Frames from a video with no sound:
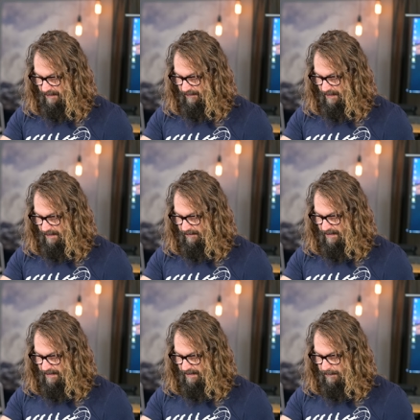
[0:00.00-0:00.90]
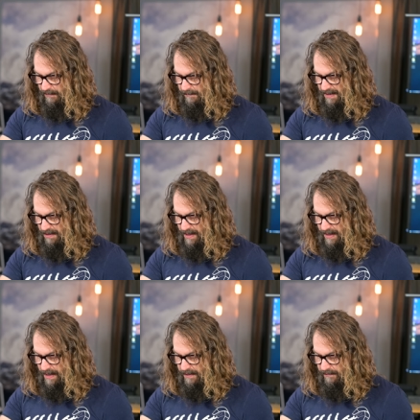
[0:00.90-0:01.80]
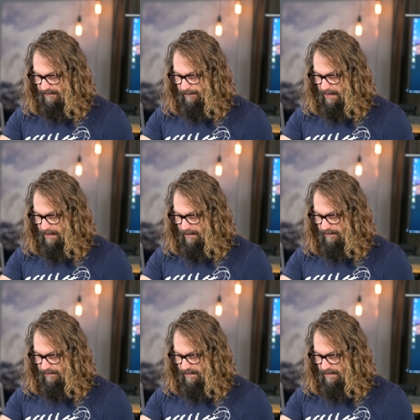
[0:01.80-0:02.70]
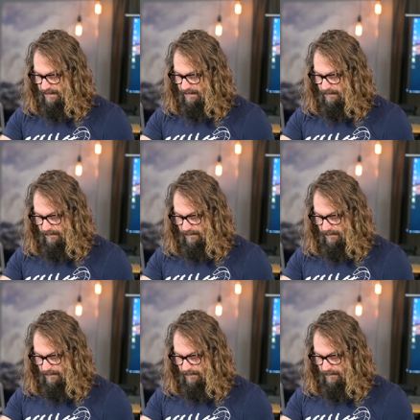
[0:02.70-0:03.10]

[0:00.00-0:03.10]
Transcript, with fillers: You suddenly see the exposure meter getting underexposed and